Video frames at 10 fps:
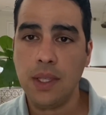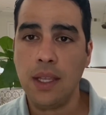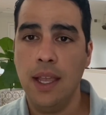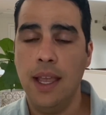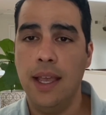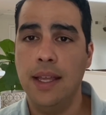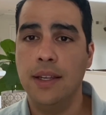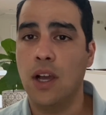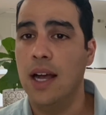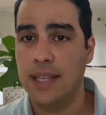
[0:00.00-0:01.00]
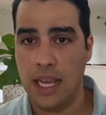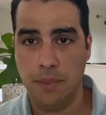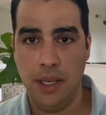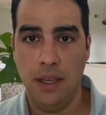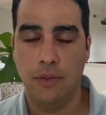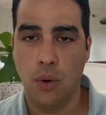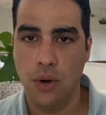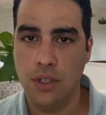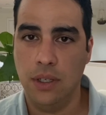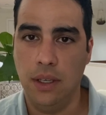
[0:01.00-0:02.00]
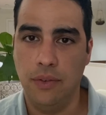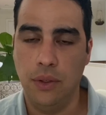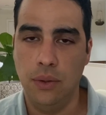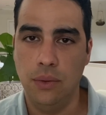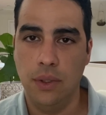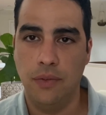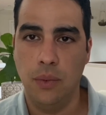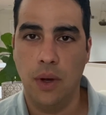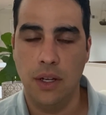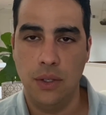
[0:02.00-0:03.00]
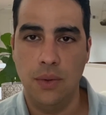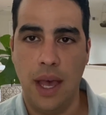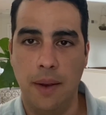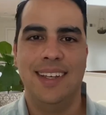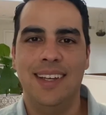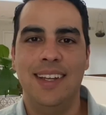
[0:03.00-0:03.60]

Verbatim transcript: And contact me, of course, if you if you want to do that.